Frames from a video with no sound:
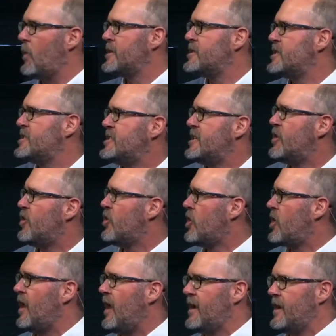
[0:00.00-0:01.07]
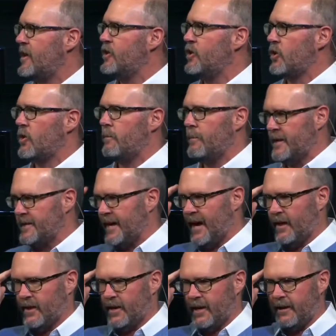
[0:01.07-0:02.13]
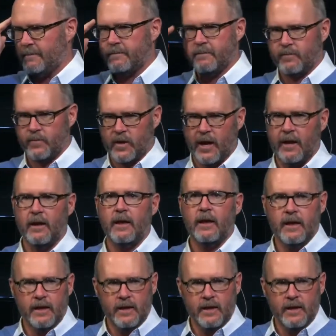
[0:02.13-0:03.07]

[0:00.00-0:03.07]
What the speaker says: What does a sinner look like in your mentality? Okay,